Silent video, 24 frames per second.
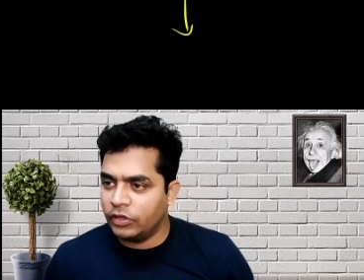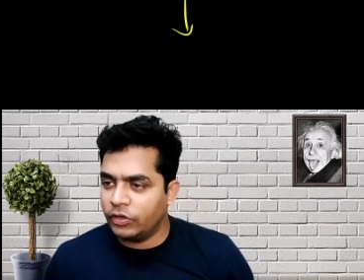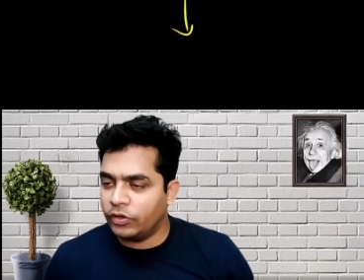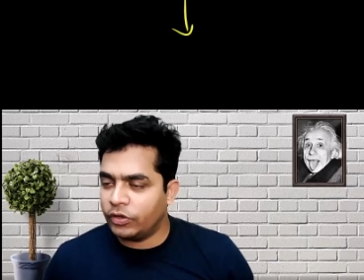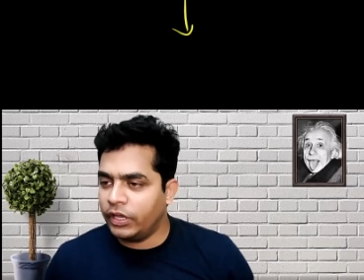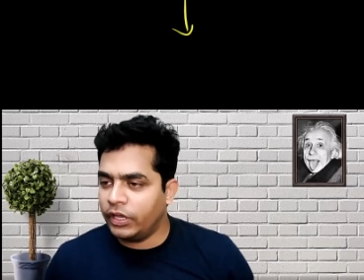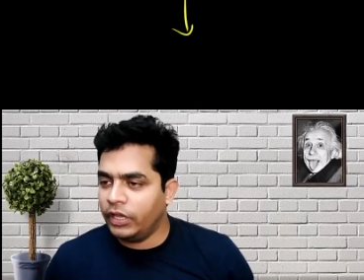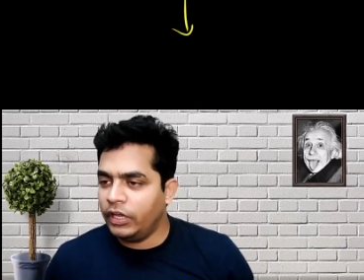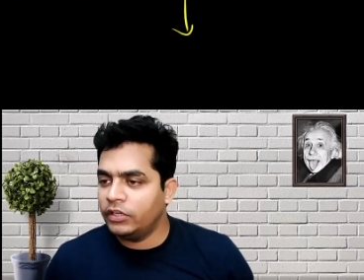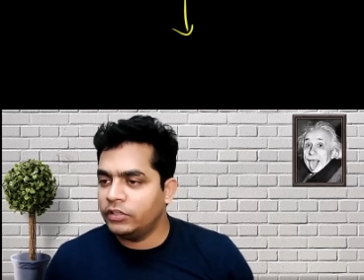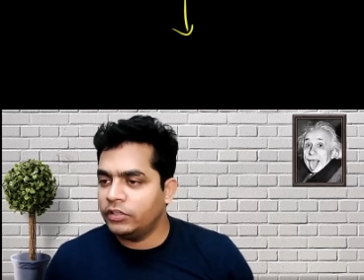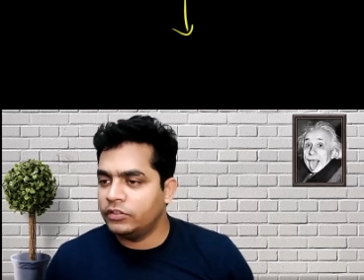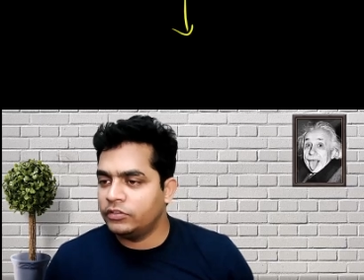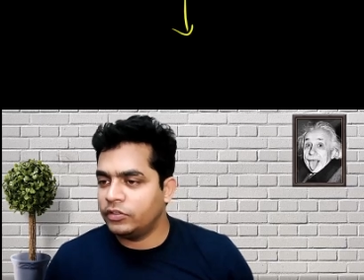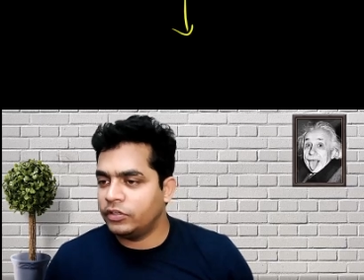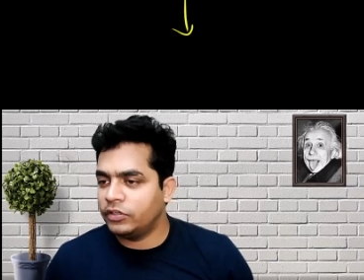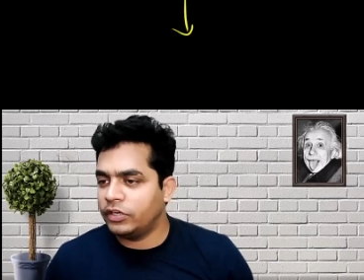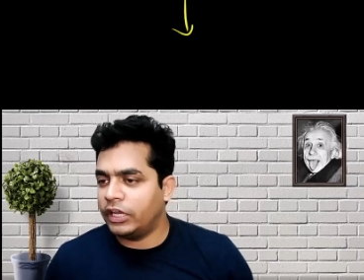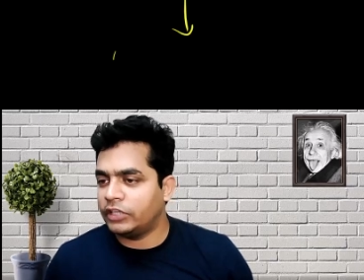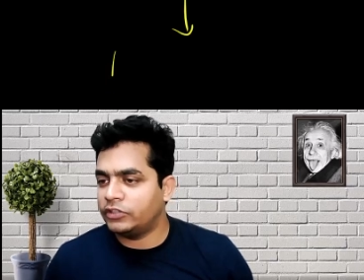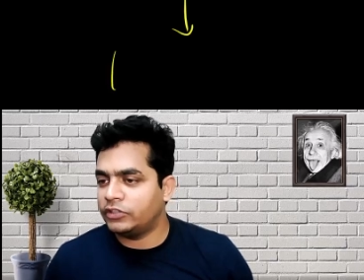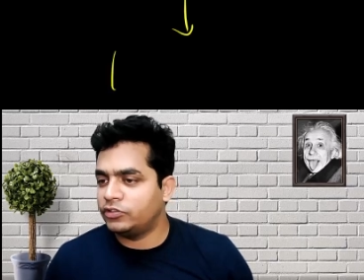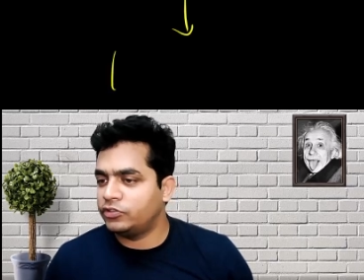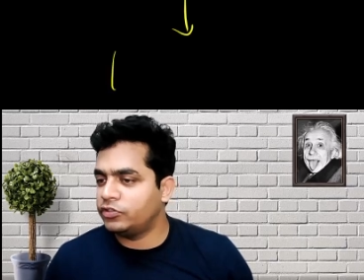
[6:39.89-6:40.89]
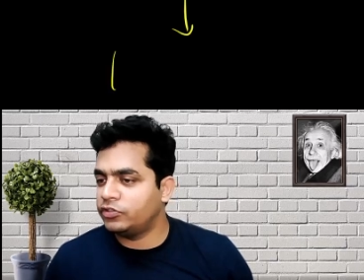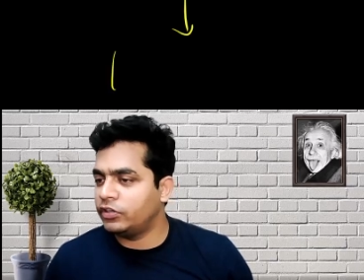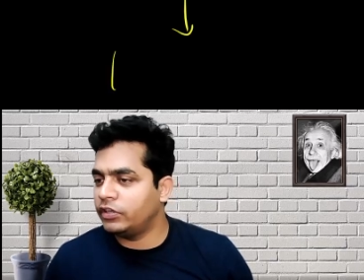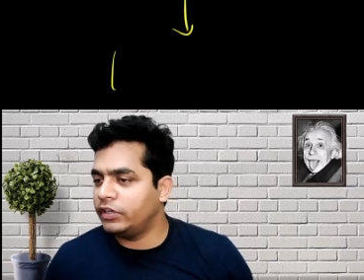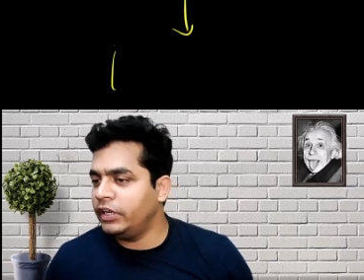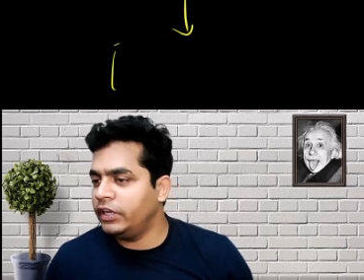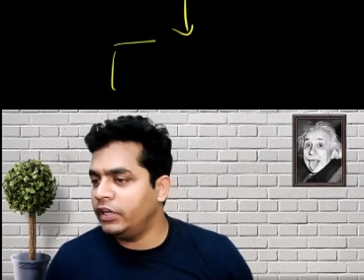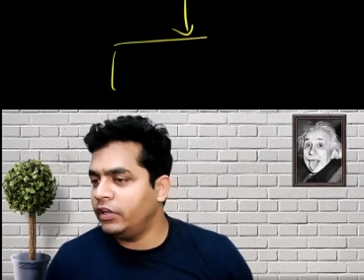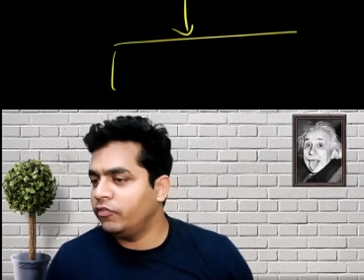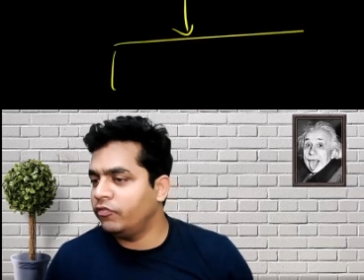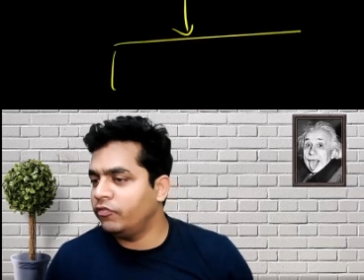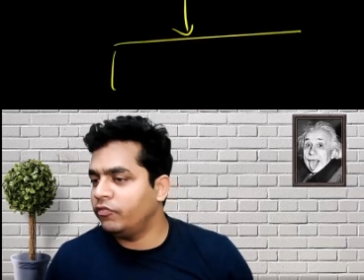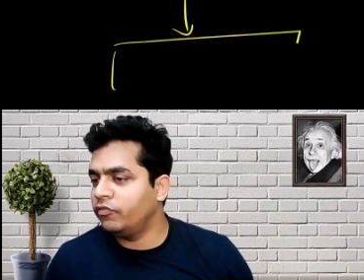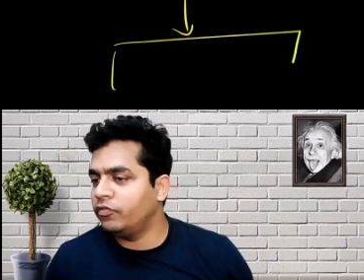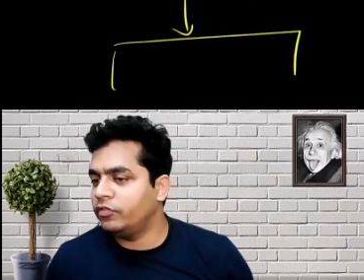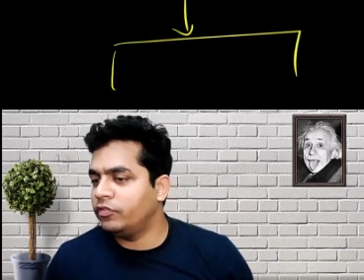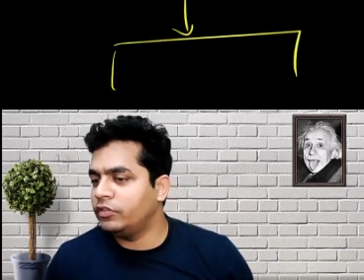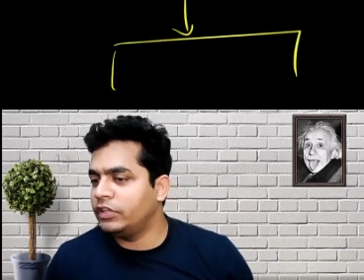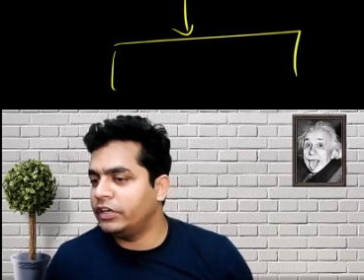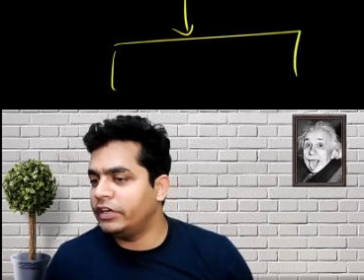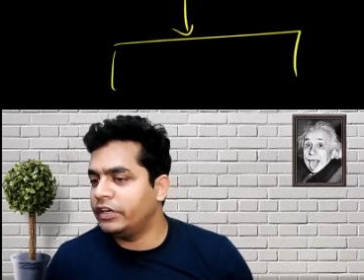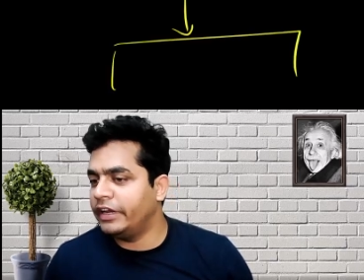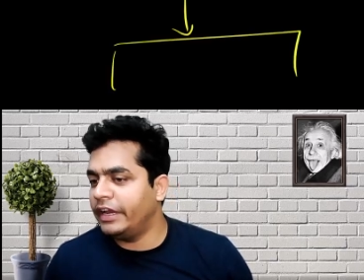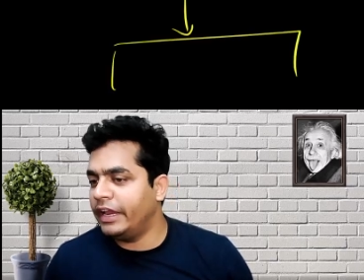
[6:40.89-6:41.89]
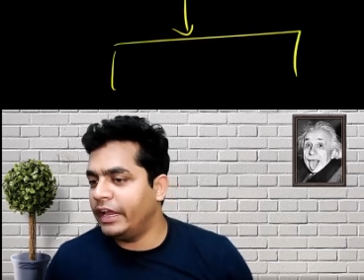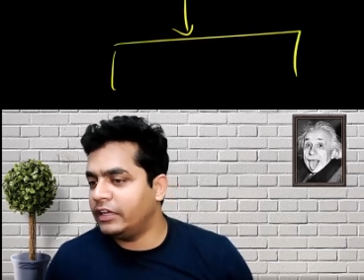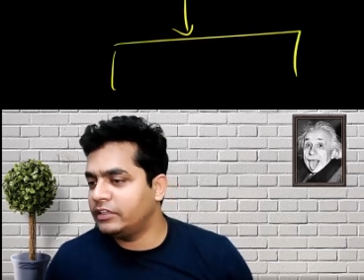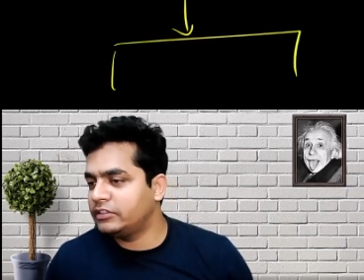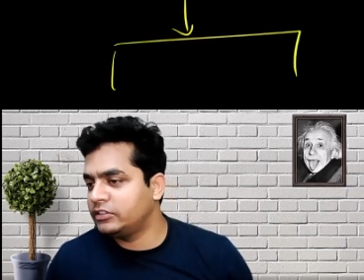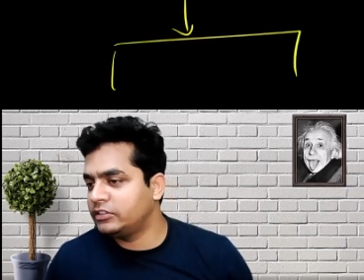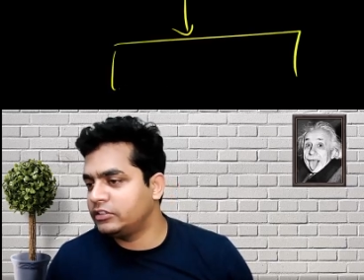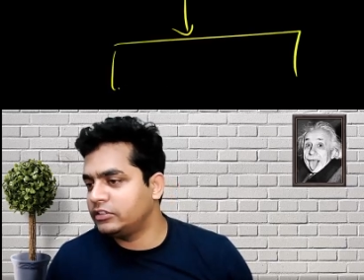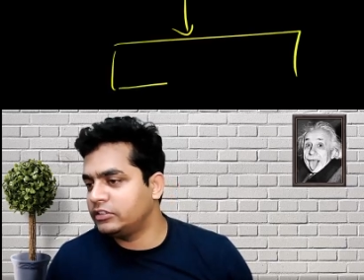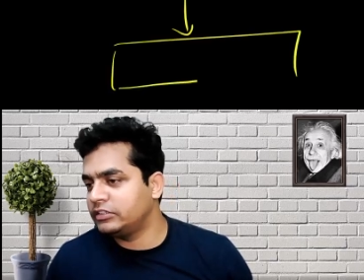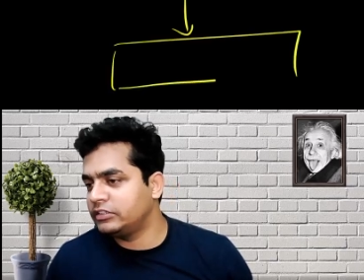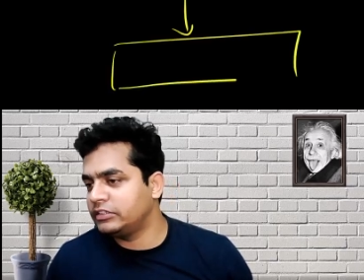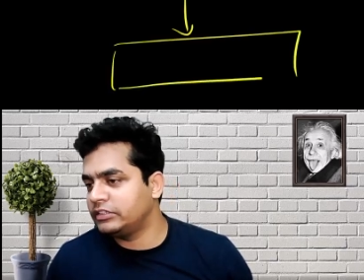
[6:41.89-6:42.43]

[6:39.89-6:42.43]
Okay, so naturally, the next